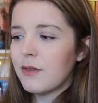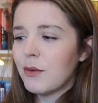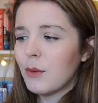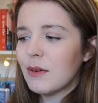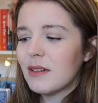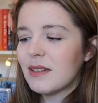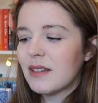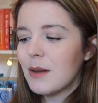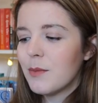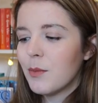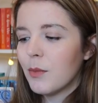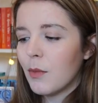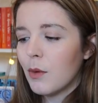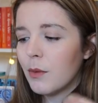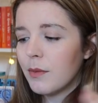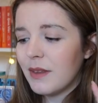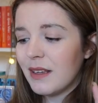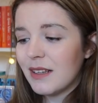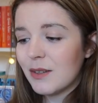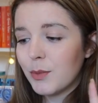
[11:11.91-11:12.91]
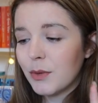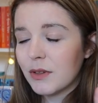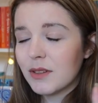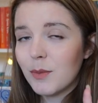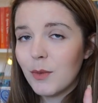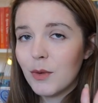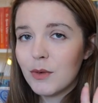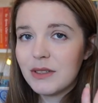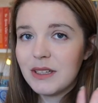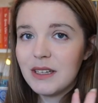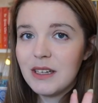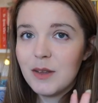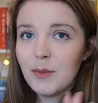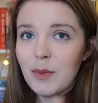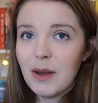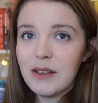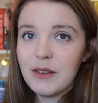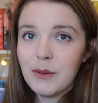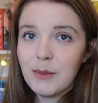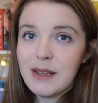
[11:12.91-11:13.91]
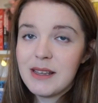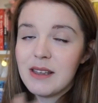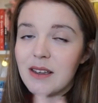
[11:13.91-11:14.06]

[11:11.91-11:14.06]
If you want to see more, these books in more detail, by the way,